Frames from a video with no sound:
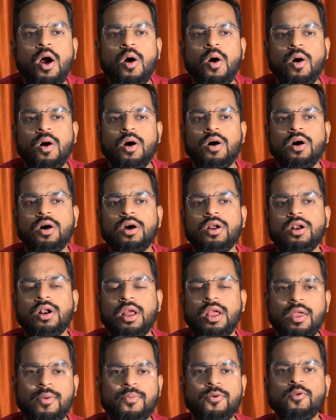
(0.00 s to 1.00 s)
or
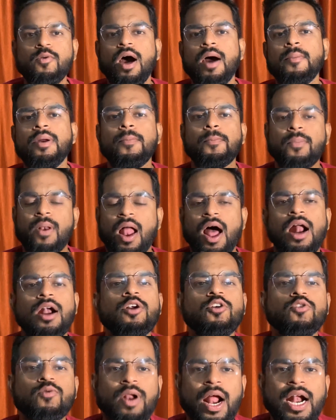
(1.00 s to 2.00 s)
if you have a plan
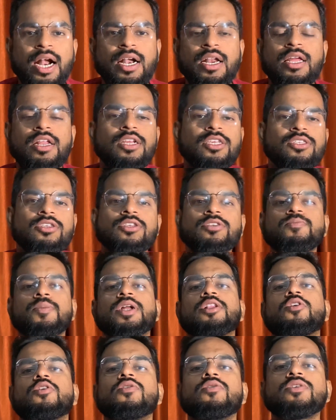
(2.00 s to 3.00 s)
to write a research
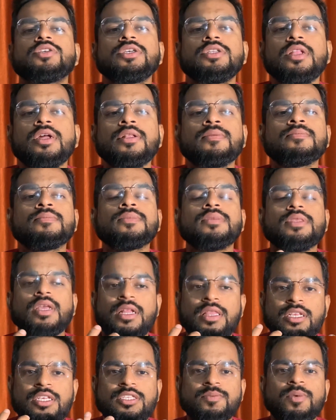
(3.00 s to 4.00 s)
methodology, then
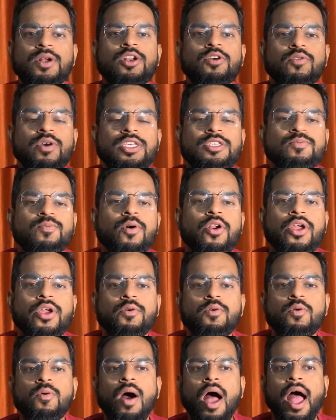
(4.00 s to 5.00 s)
this video is for
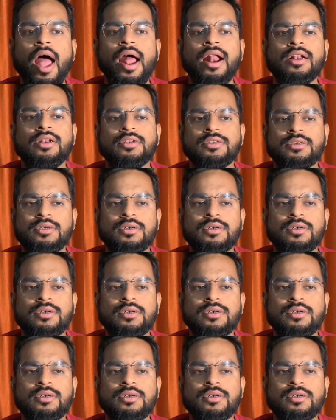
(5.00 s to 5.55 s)
you. And